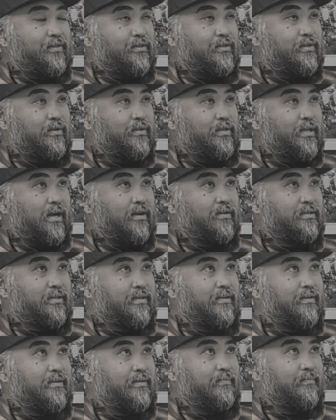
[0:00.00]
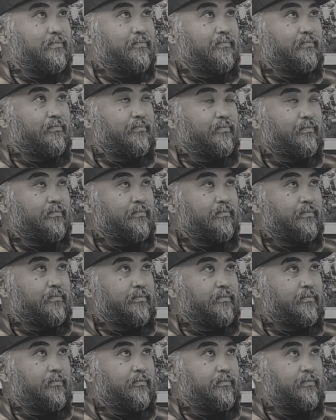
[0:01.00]
to
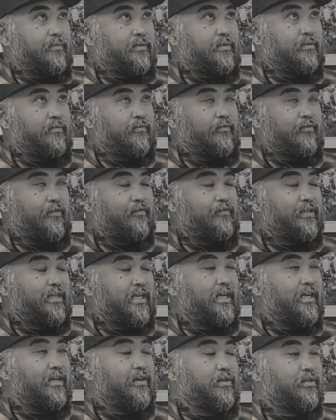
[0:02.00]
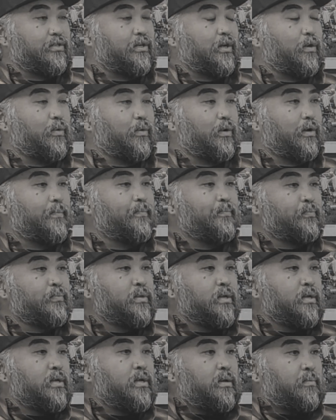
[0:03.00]
2015 or so, where
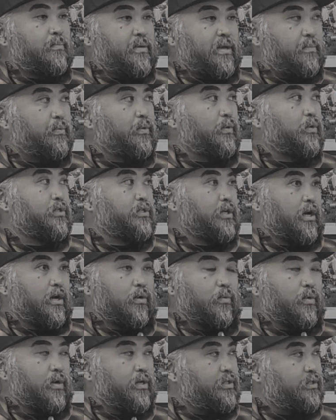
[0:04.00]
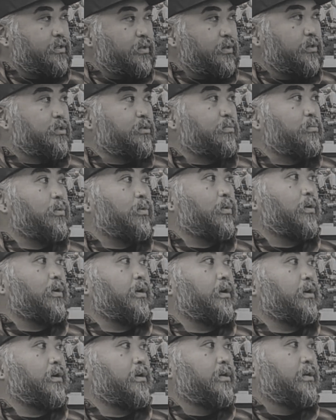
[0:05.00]
people are starting to wear suits
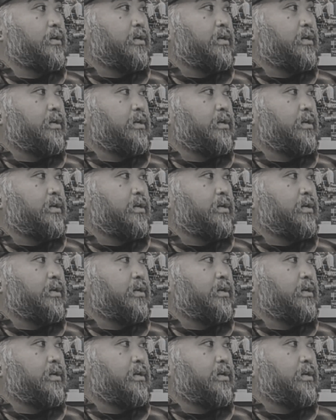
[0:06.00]
more.